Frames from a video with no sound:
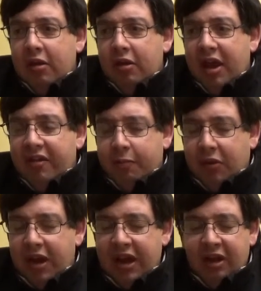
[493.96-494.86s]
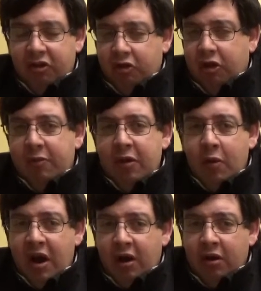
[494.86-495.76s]
that's playing extremely
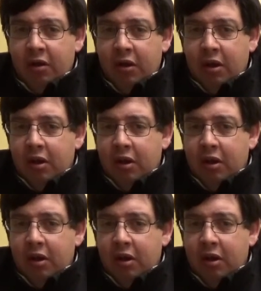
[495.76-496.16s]
well.